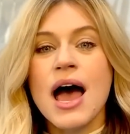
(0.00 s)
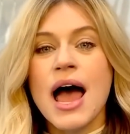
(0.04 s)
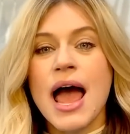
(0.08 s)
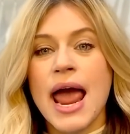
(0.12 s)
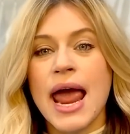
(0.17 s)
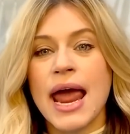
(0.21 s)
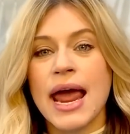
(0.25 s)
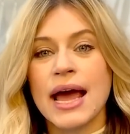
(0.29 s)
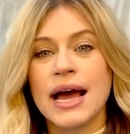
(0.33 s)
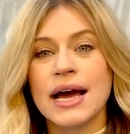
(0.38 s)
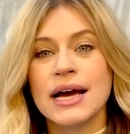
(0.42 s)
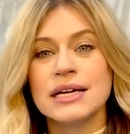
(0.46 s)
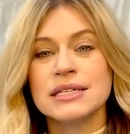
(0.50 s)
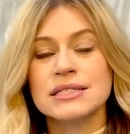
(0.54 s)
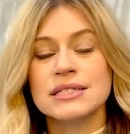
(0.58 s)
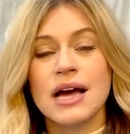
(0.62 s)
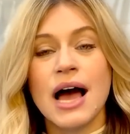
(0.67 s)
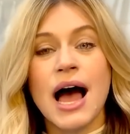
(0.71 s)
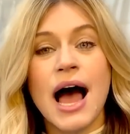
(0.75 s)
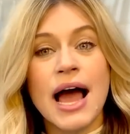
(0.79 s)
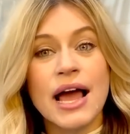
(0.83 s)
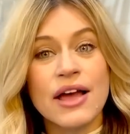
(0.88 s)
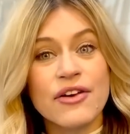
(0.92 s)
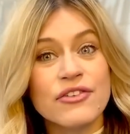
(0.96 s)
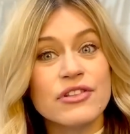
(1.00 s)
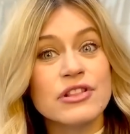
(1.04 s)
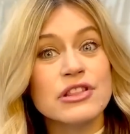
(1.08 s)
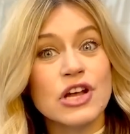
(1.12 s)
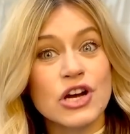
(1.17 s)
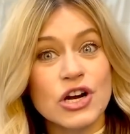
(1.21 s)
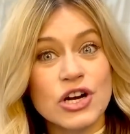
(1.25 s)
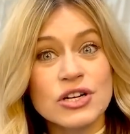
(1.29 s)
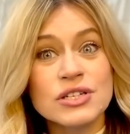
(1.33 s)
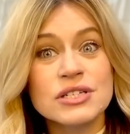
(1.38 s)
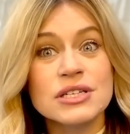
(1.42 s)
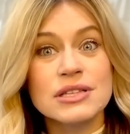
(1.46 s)
And I
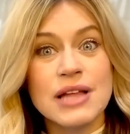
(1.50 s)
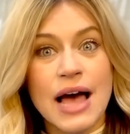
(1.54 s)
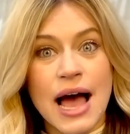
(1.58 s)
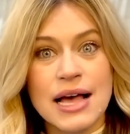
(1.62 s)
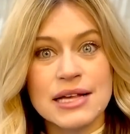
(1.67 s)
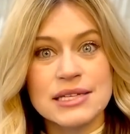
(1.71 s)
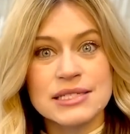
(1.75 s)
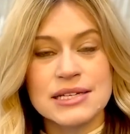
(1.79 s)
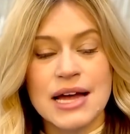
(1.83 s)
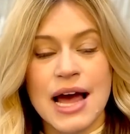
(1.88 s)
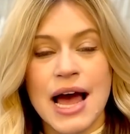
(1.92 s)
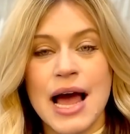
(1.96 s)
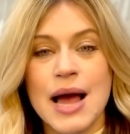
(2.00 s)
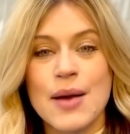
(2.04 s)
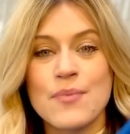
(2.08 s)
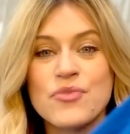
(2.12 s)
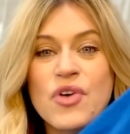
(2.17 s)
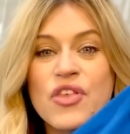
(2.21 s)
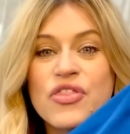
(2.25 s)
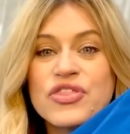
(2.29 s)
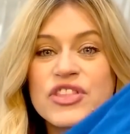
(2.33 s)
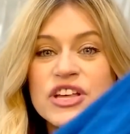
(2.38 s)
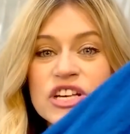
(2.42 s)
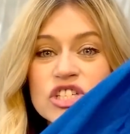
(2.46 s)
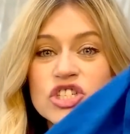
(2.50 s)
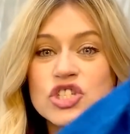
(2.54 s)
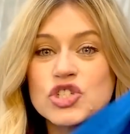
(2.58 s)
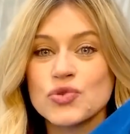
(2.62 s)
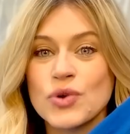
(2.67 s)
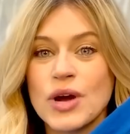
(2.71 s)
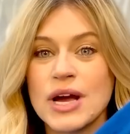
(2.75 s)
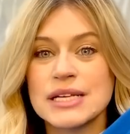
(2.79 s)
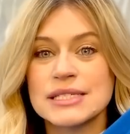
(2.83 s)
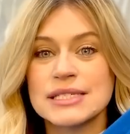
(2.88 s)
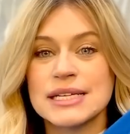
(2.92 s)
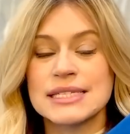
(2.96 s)
learned last time that this
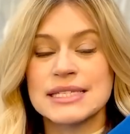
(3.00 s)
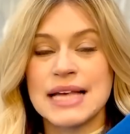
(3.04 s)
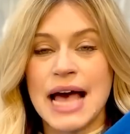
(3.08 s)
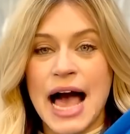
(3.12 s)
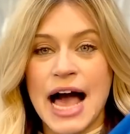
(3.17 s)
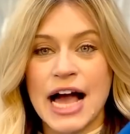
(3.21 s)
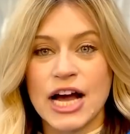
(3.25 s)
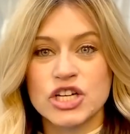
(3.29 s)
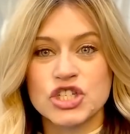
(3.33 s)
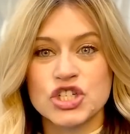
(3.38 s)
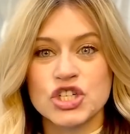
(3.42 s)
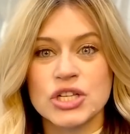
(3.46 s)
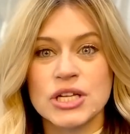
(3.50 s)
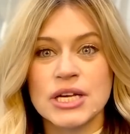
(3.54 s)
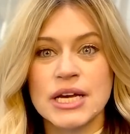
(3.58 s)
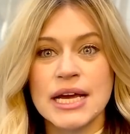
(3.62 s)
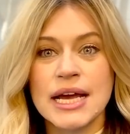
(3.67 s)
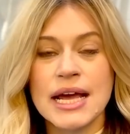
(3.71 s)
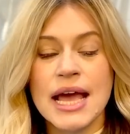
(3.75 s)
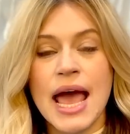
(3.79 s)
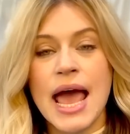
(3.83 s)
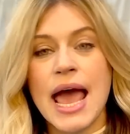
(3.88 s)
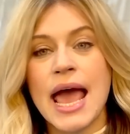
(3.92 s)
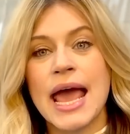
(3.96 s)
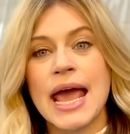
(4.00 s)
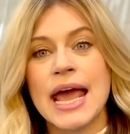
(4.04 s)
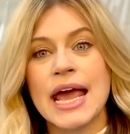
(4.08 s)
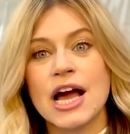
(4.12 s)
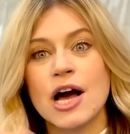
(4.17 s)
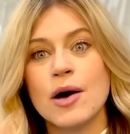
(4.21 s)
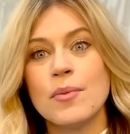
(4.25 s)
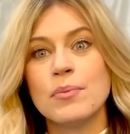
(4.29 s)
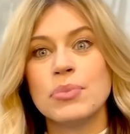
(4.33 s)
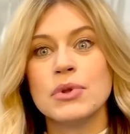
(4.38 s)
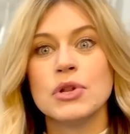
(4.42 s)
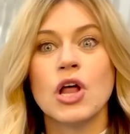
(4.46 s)
dress is actually a
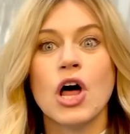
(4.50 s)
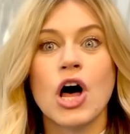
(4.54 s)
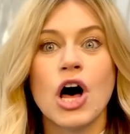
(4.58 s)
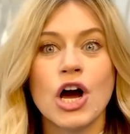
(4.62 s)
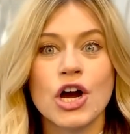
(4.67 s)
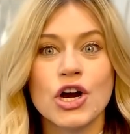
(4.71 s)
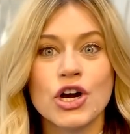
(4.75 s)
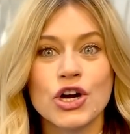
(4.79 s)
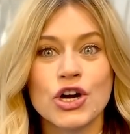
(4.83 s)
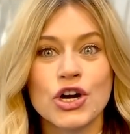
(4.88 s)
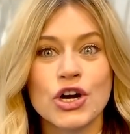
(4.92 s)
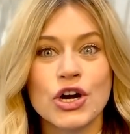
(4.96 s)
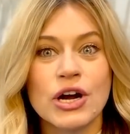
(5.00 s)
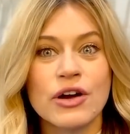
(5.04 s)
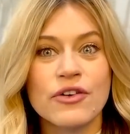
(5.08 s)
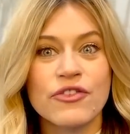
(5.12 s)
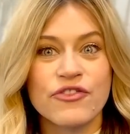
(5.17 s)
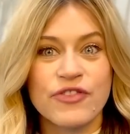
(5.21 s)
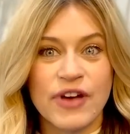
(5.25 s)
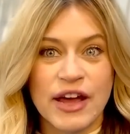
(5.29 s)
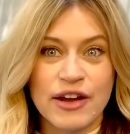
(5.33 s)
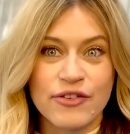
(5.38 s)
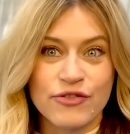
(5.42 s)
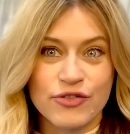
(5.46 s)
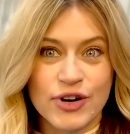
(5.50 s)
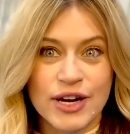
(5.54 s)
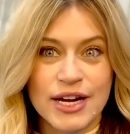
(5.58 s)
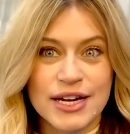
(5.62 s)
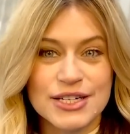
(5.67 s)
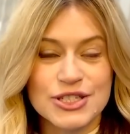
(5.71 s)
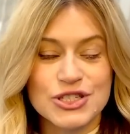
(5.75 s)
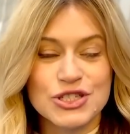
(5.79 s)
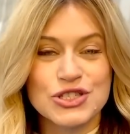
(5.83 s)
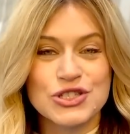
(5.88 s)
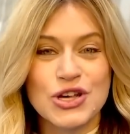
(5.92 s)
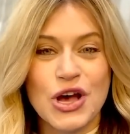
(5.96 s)
blogger favorite.
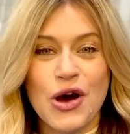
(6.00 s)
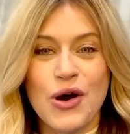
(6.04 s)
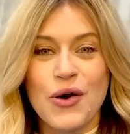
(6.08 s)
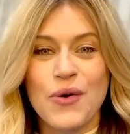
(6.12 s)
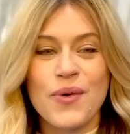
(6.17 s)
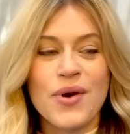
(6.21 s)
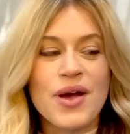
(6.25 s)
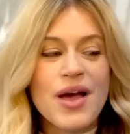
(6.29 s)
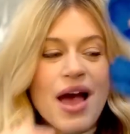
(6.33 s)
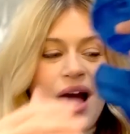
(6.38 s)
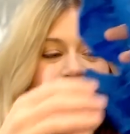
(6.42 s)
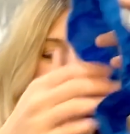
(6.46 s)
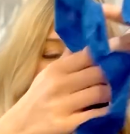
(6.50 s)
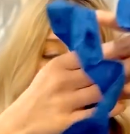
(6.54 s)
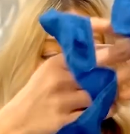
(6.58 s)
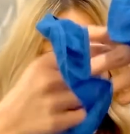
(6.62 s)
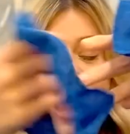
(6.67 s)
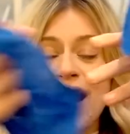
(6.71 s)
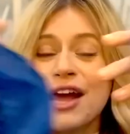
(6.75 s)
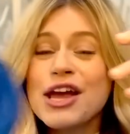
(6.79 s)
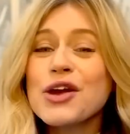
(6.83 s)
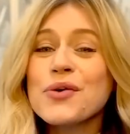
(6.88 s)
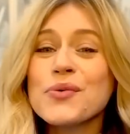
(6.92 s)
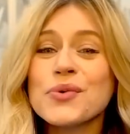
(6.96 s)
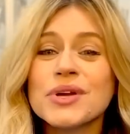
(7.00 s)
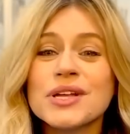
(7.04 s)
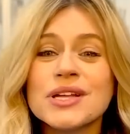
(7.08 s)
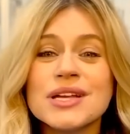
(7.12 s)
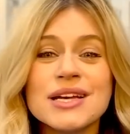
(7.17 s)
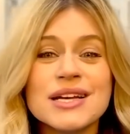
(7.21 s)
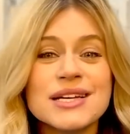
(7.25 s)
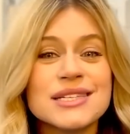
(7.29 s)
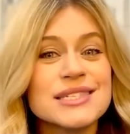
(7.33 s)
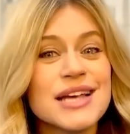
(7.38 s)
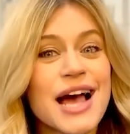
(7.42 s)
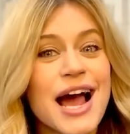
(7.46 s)
So I get really
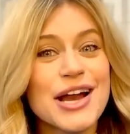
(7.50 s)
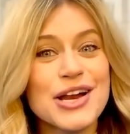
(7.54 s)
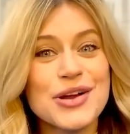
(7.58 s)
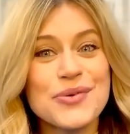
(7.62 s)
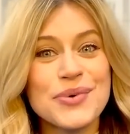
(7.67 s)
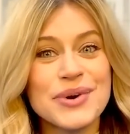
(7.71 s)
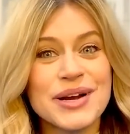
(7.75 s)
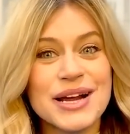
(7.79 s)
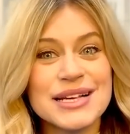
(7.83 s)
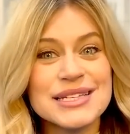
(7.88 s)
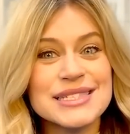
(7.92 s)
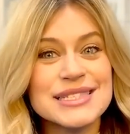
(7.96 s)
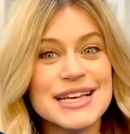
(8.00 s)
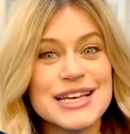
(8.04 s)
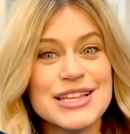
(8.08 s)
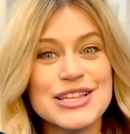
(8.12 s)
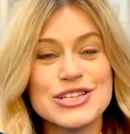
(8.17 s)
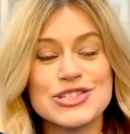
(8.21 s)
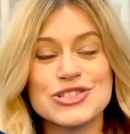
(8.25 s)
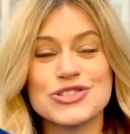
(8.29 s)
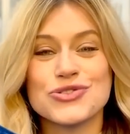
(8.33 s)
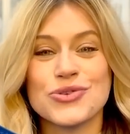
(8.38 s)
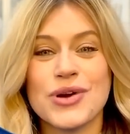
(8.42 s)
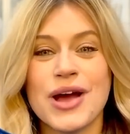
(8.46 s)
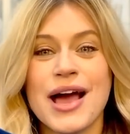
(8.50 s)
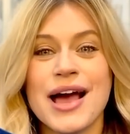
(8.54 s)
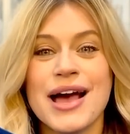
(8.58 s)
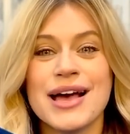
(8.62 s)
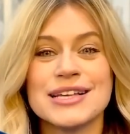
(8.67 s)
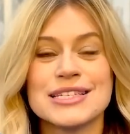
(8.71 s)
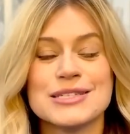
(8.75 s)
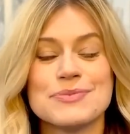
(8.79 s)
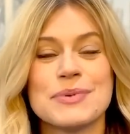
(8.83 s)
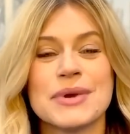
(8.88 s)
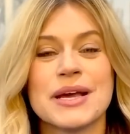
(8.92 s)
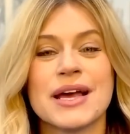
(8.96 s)
excited when I see this
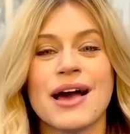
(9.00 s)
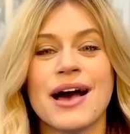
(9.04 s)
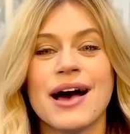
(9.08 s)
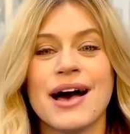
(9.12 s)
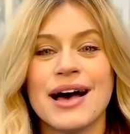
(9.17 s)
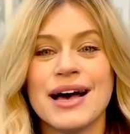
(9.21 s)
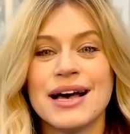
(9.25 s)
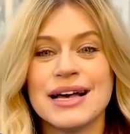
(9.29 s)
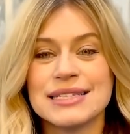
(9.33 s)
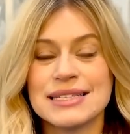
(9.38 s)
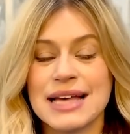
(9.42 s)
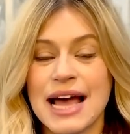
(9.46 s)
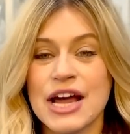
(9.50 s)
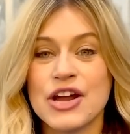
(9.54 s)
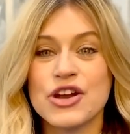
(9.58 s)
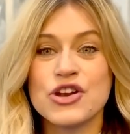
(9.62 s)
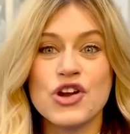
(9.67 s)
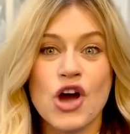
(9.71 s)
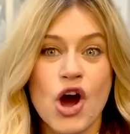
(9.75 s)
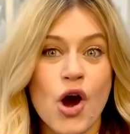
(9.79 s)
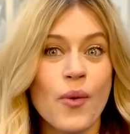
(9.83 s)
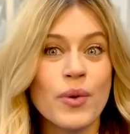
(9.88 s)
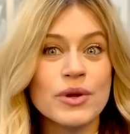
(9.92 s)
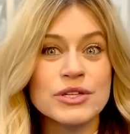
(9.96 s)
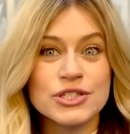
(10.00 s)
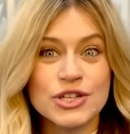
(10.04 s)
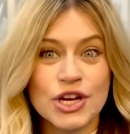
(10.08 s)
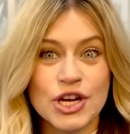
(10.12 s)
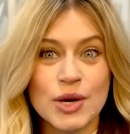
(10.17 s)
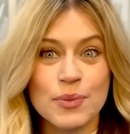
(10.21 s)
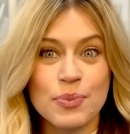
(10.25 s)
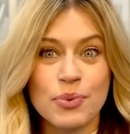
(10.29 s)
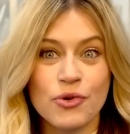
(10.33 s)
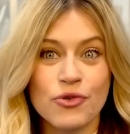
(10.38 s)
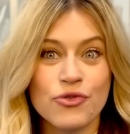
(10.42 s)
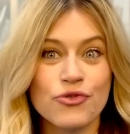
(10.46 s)
dress because I know it's going
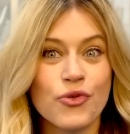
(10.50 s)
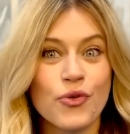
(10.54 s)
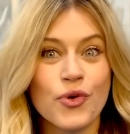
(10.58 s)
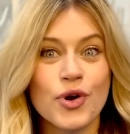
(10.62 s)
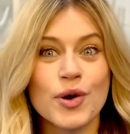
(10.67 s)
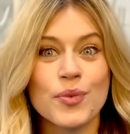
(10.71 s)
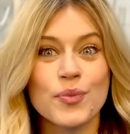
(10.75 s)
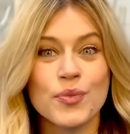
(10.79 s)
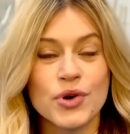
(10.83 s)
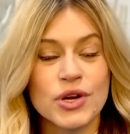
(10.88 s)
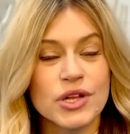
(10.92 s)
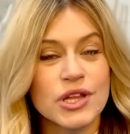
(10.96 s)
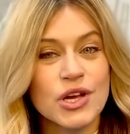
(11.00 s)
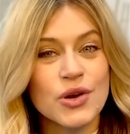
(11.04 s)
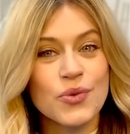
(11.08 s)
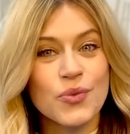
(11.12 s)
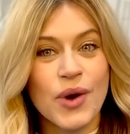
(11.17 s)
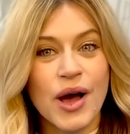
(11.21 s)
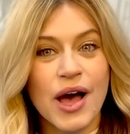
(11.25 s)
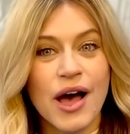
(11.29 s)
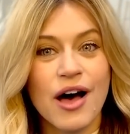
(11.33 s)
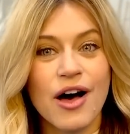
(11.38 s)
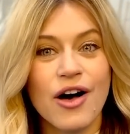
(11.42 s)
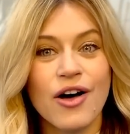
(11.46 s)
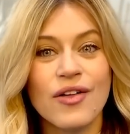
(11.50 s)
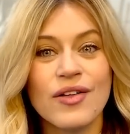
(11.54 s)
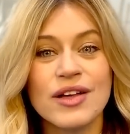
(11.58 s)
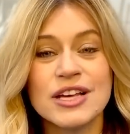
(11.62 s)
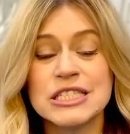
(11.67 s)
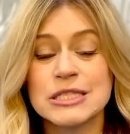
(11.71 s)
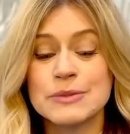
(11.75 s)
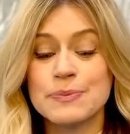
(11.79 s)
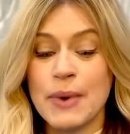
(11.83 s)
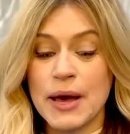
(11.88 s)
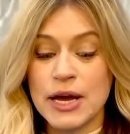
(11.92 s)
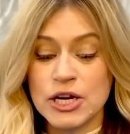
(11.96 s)
to perform really well,
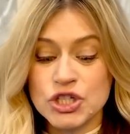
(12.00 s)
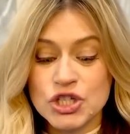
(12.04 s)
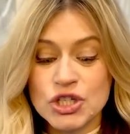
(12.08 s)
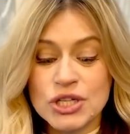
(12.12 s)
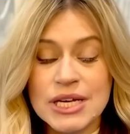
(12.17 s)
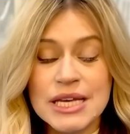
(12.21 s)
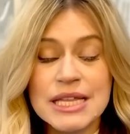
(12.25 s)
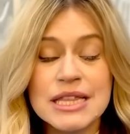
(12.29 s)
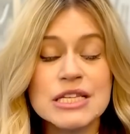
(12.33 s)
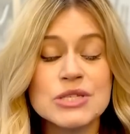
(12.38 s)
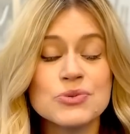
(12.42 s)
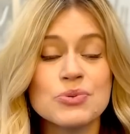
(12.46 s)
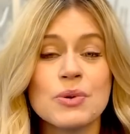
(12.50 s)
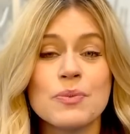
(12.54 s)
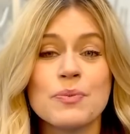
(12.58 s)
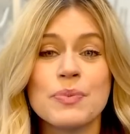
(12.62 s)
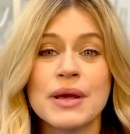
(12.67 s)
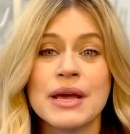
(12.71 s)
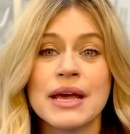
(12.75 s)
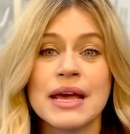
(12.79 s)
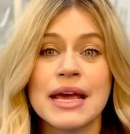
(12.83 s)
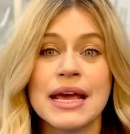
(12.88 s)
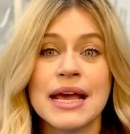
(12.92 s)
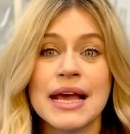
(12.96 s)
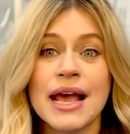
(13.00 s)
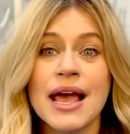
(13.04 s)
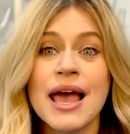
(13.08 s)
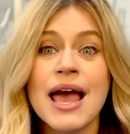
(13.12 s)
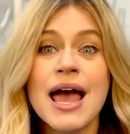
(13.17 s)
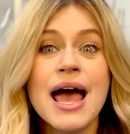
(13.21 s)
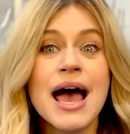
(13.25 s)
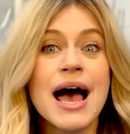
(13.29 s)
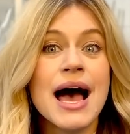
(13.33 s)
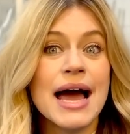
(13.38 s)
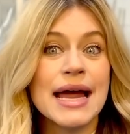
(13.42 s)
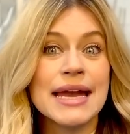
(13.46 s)
especially this one being
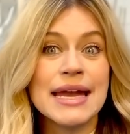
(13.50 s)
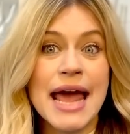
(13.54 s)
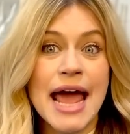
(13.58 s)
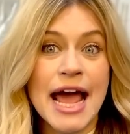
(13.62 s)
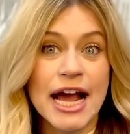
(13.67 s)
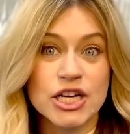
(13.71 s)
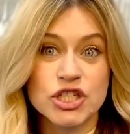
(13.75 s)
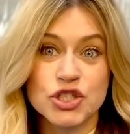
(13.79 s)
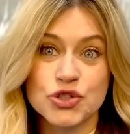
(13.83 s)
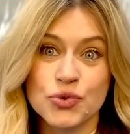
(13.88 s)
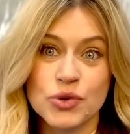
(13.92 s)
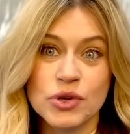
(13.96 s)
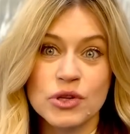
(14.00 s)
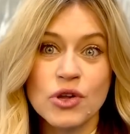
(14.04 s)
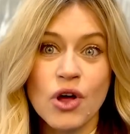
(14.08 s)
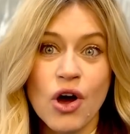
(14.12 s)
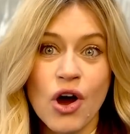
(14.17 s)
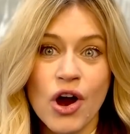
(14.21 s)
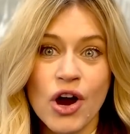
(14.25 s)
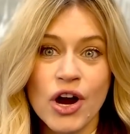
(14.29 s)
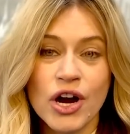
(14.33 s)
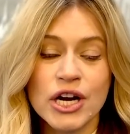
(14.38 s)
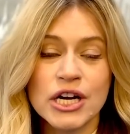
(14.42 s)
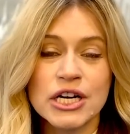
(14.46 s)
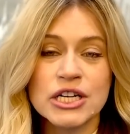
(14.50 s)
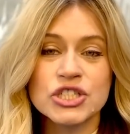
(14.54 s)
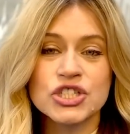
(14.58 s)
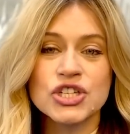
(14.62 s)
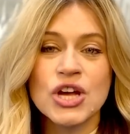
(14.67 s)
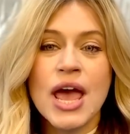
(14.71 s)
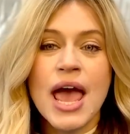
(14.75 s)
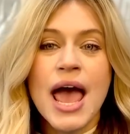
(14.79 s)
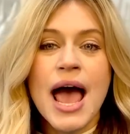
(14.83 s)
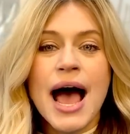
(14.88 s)
an extra large.